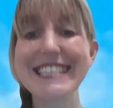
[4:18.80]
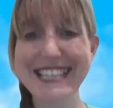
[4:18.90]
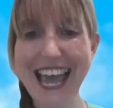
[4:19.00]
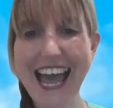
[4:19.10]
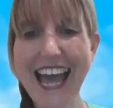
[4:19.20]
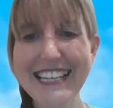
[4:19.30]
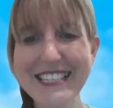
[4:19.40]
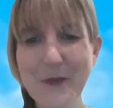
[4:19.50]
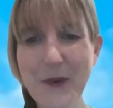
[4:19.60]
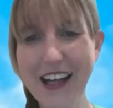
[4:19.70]

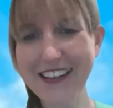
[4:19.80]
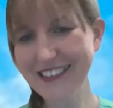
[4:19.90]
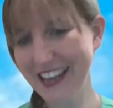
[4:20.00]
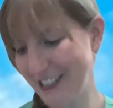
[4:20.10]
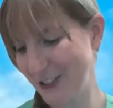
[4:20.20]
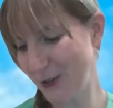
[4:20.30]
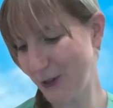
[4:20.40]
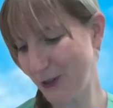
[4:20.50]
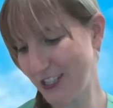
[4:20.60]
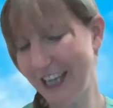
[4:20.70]
Dad. Well done.
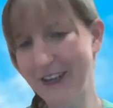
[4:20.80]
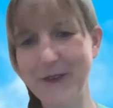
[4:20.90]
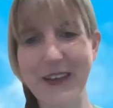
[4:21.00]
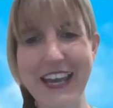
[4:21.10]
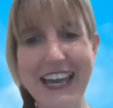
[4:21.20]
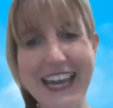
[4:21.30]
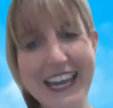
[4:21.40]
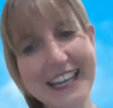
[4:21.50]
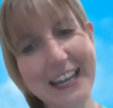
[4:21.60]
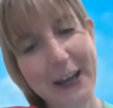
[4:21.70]
Your turn, okay?